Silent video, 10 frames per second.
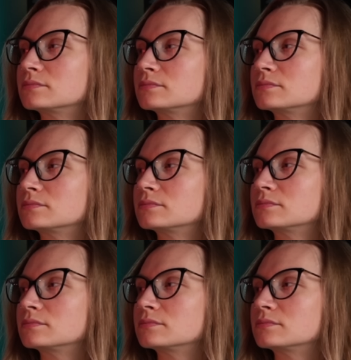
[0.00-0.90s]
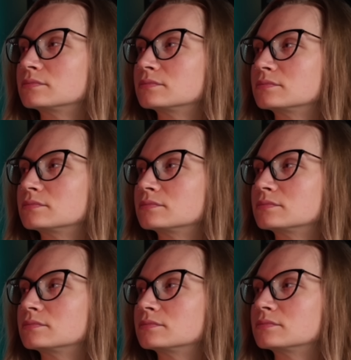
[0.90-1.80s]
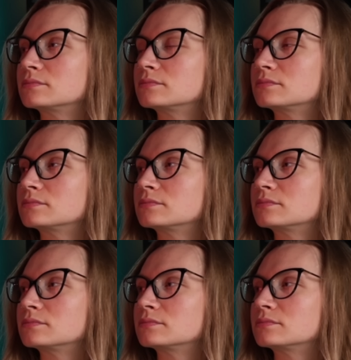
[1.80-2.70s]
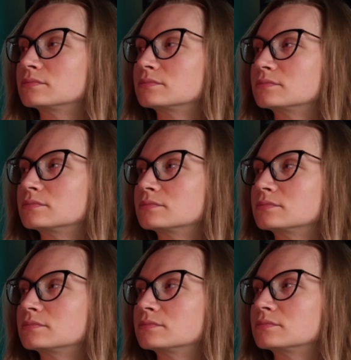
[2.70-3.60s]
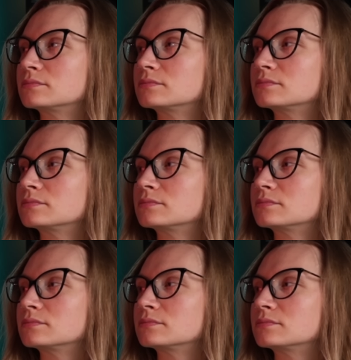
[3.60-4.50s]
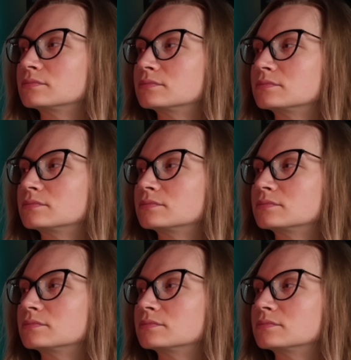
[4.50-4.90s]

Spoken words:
The person shown says nothing.